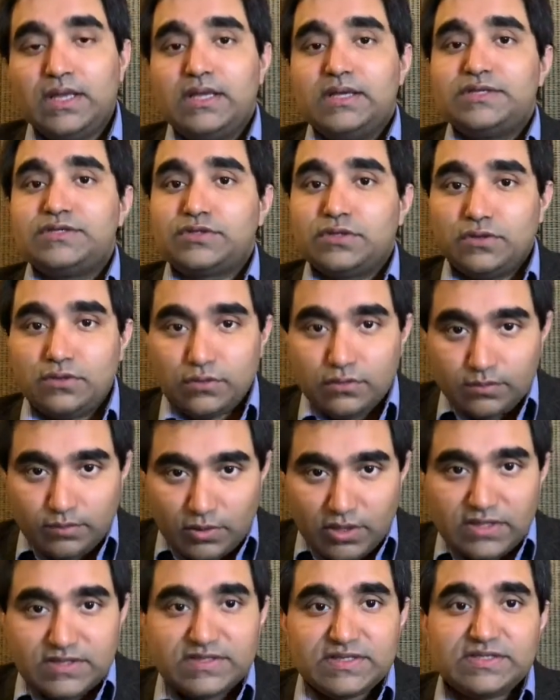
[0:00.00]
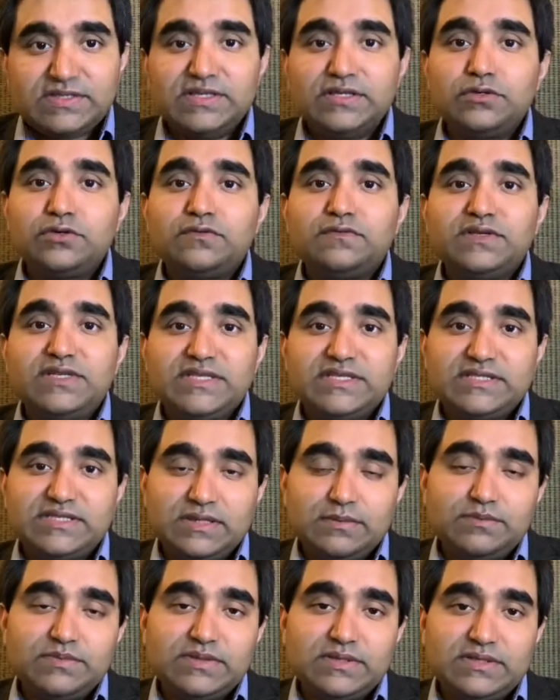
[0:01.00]
So polycystic ovaries
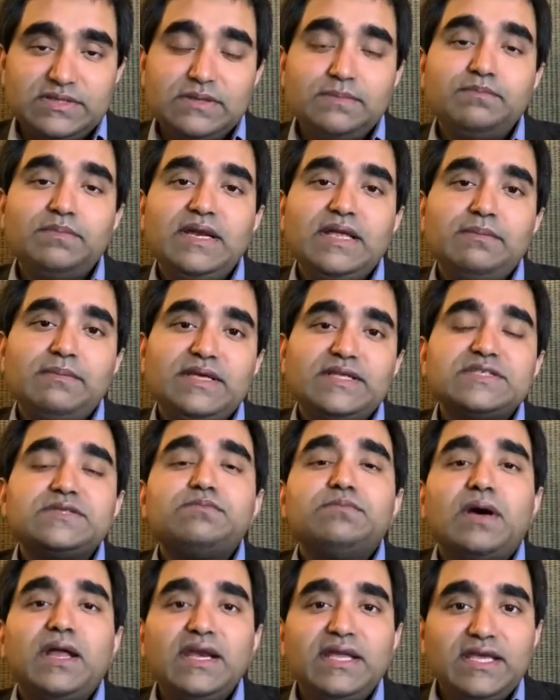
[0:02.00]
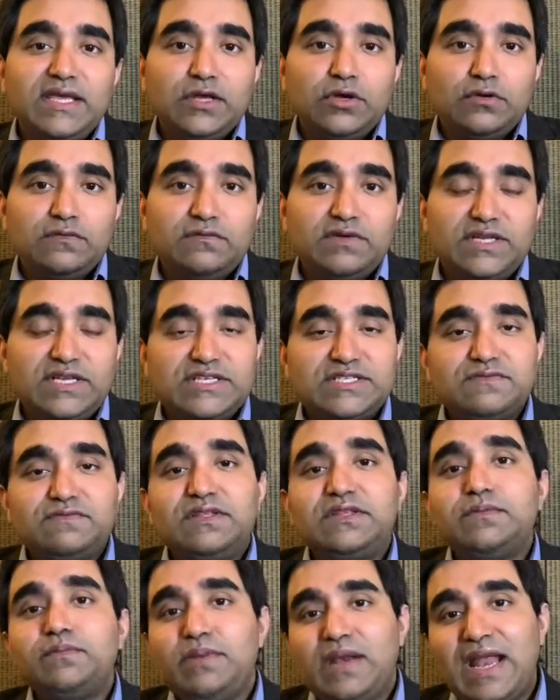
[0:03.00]
simply means bulky ovaries
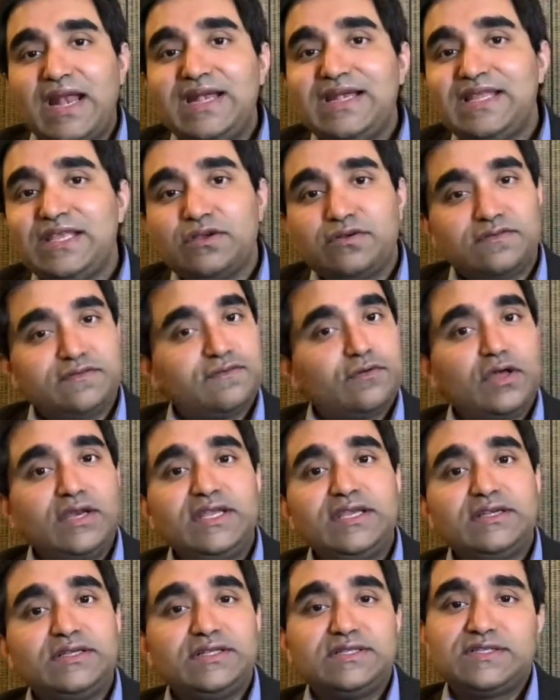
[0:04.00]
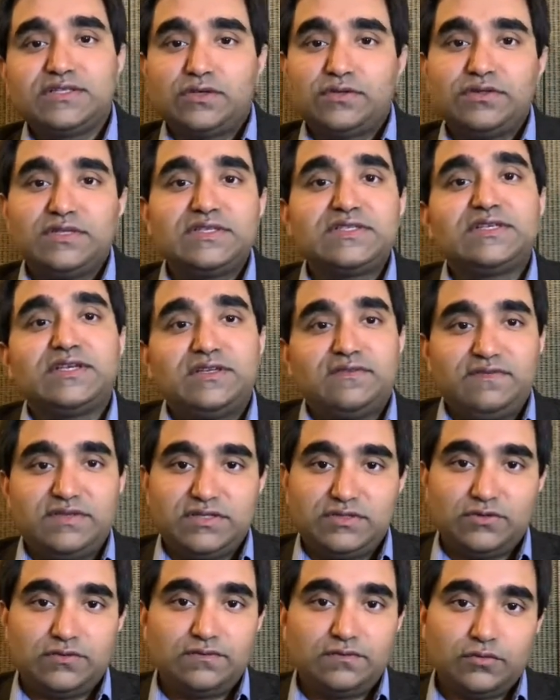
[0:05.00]
with plenty of follicles on the surface
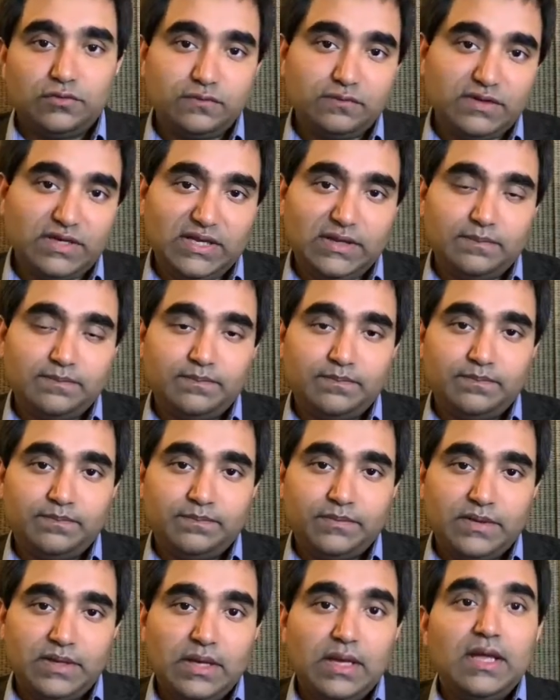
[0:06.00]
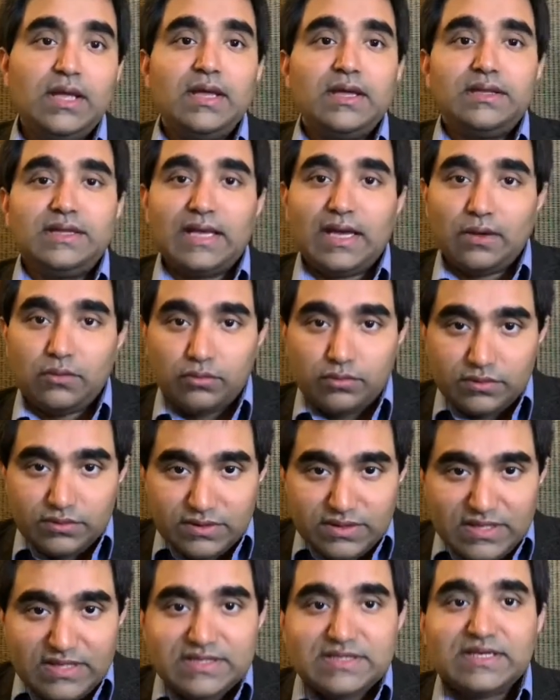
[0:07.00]
of ovary. Now,
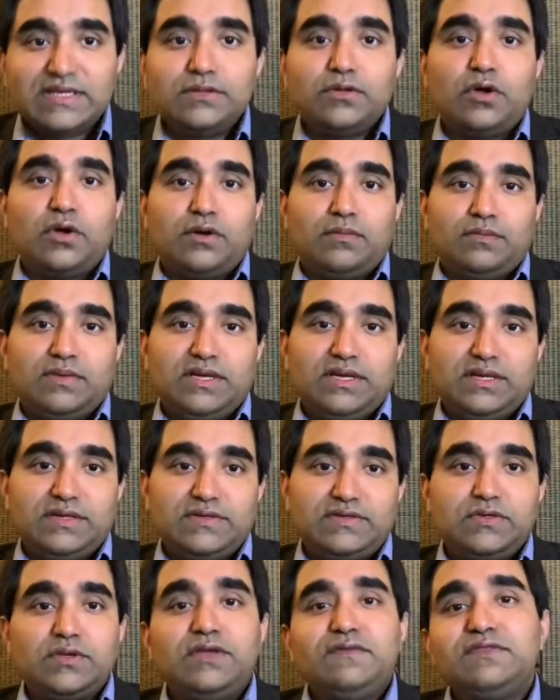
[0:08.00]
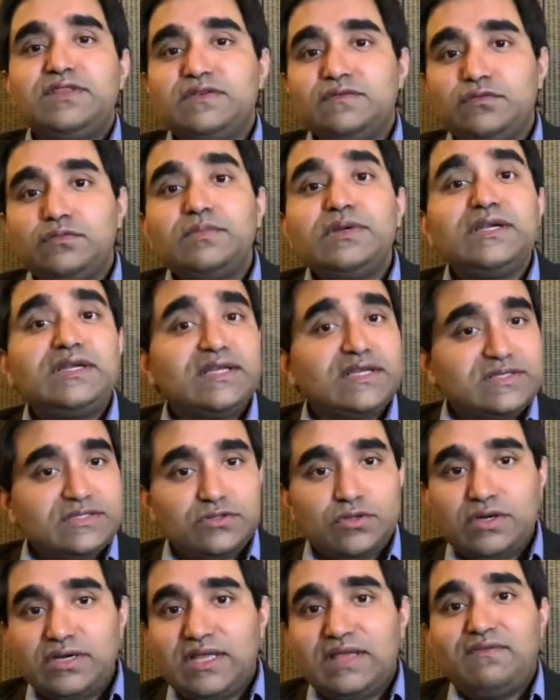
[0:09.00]
these are normal. So if the woman does
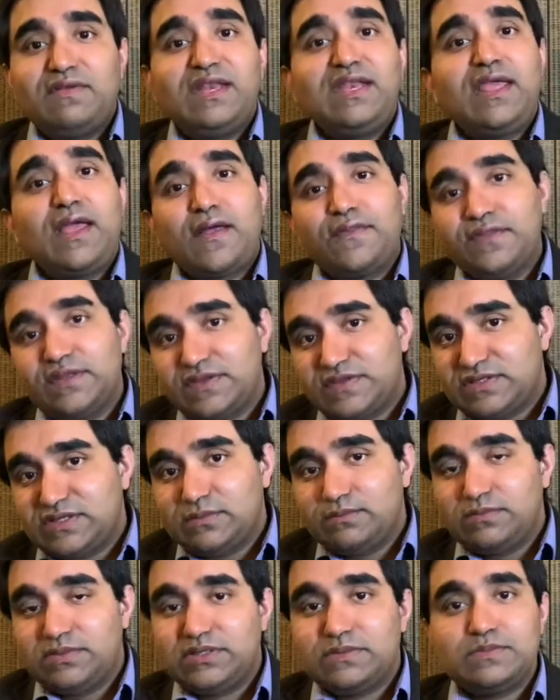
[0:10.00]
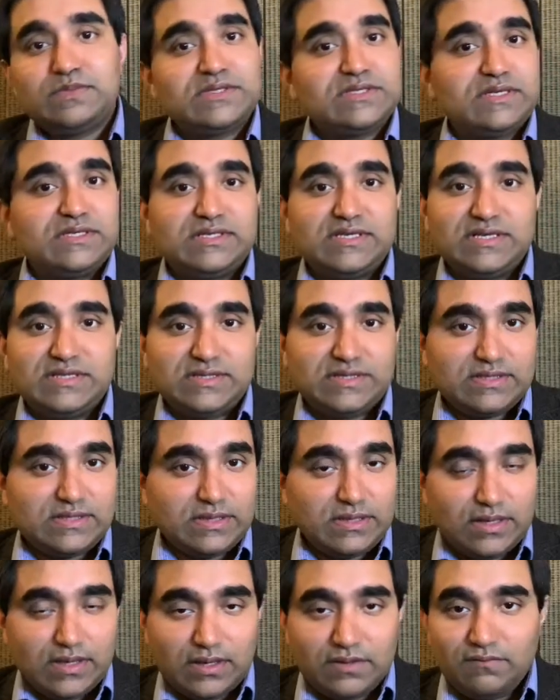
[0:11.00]
not have any other symptoms such as
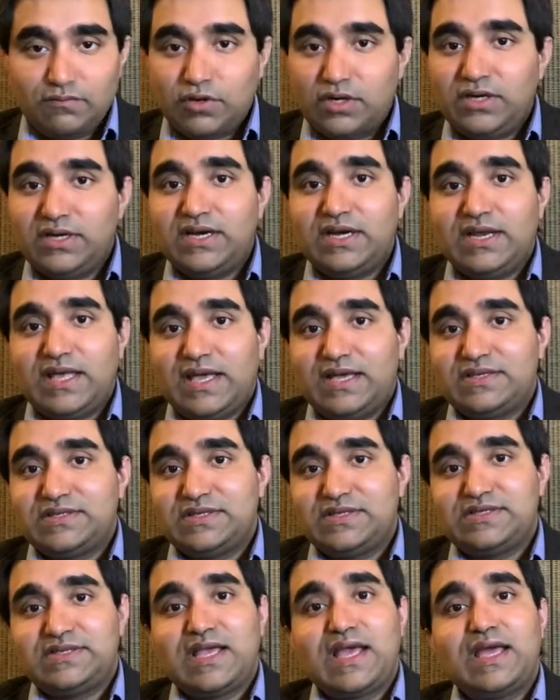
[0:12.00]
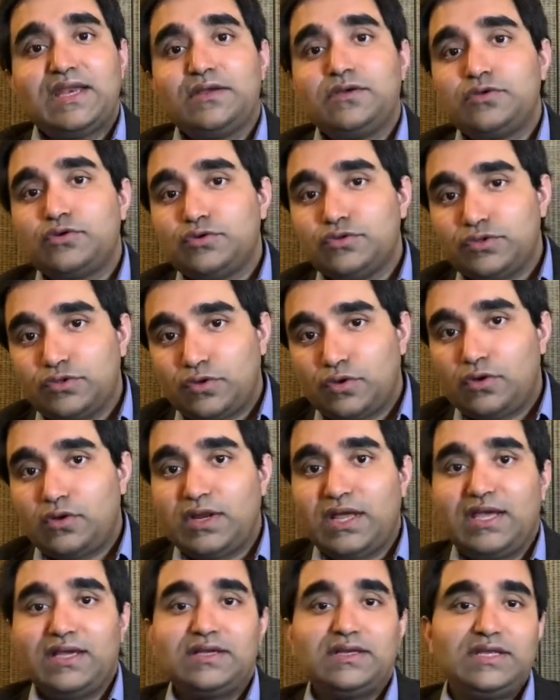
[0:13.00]
unwanted excess hair growth or
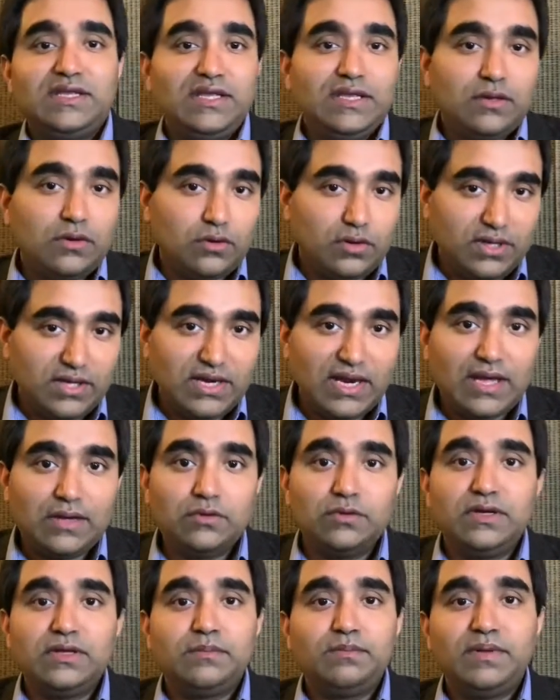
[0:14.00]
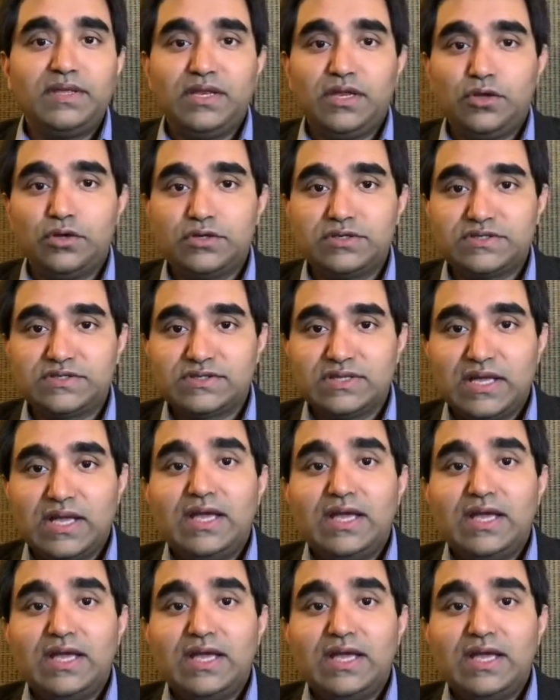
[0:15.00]
acne or irregular periods,